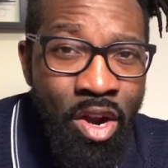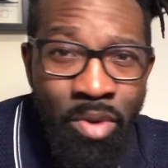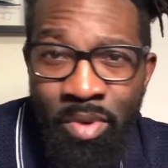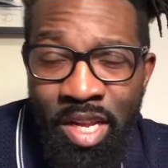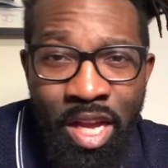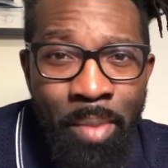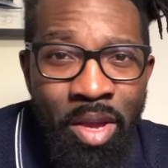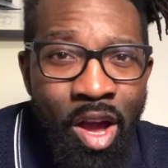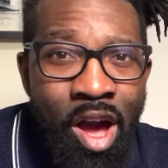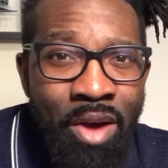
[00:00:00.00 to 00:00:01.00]
aren't really
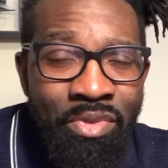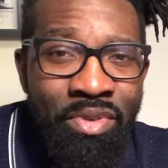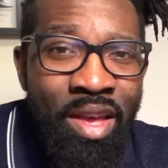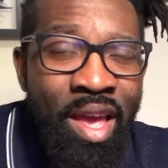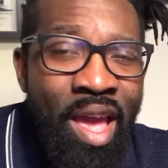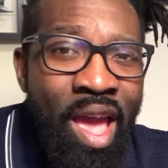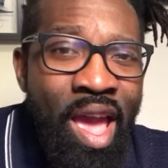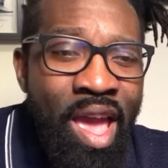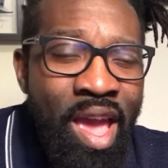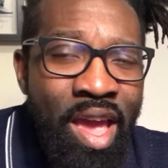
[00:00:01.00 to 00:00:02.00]
coming off,
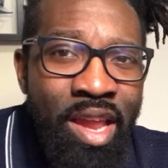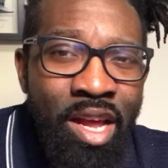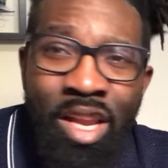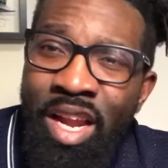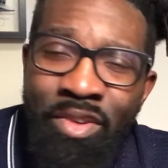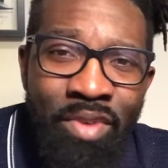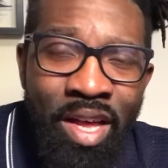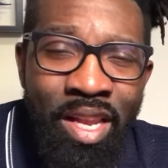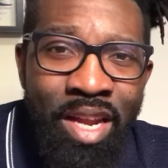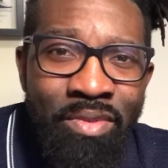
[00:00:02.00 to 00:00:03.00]
and a lot
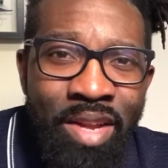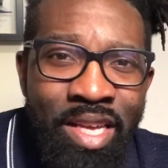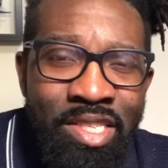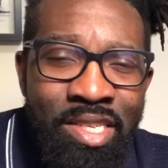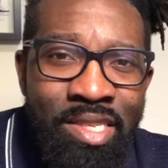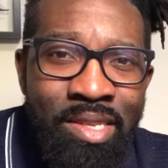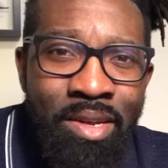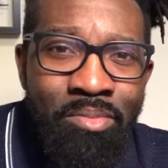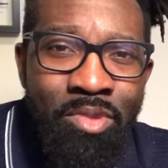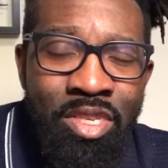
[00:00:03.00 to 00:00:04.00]
of like just
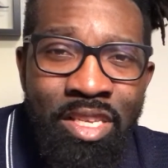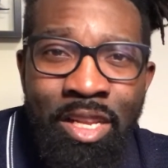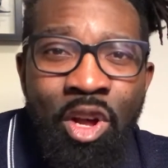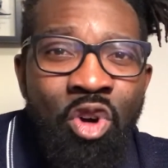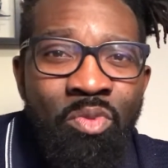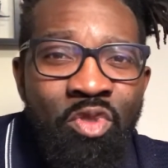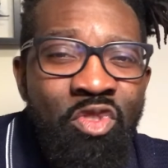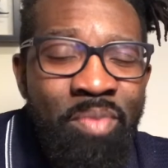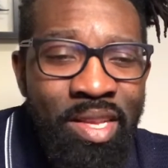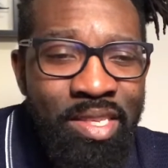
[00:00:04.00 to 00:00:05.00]
slow
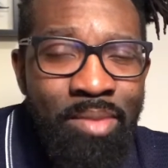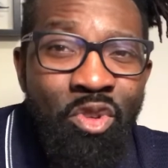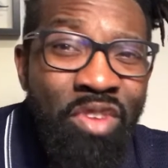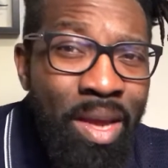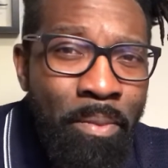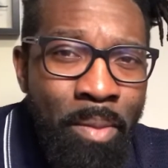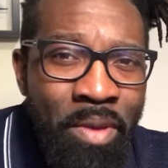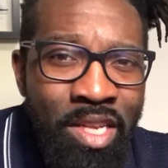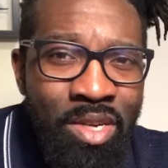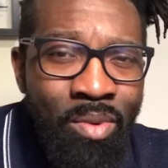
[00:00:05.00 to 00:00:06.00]
movements, moving up the
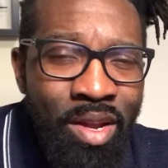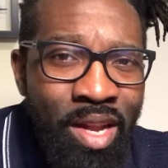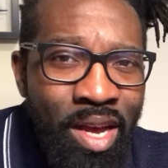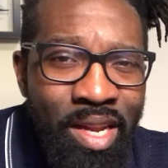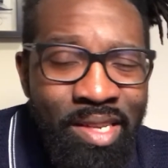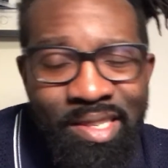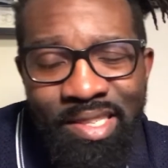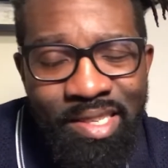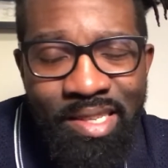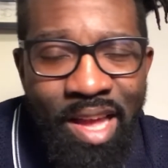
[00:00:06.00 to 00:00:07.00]
pitch and whatnot. And it's
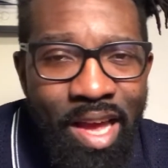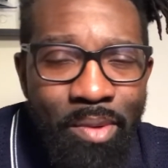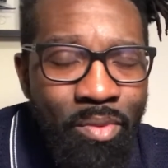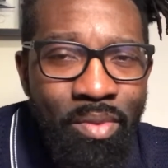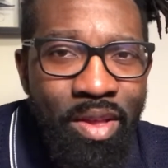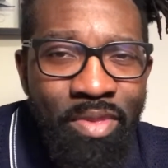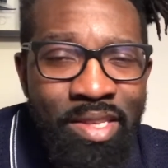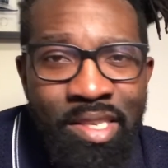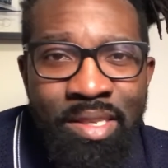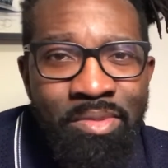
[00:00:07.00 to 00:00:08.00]
just not, the
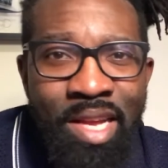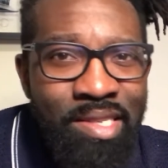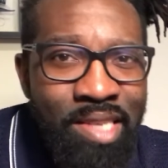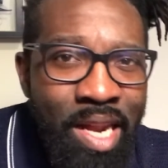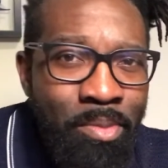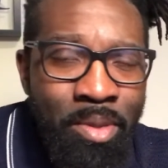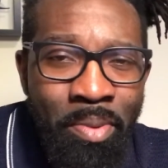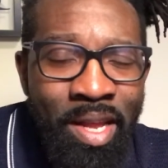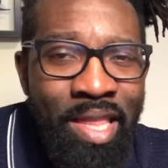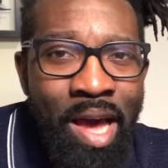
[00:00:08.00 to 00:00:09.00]
system's not set up to
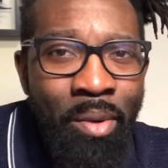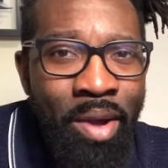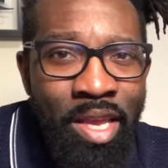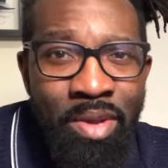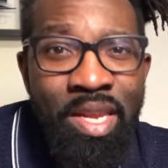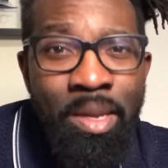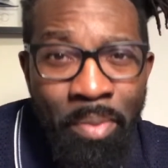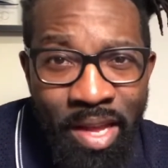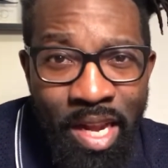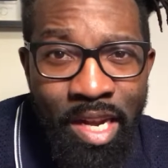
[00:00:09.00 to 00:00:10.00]
play that way. You need to
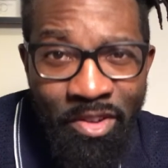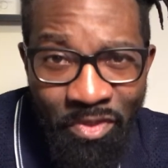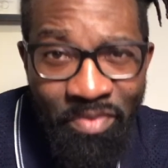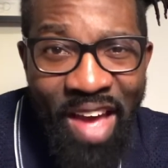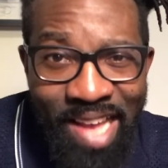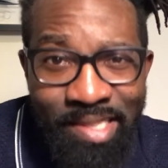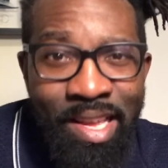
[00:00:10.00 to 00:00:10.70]
play it at a fast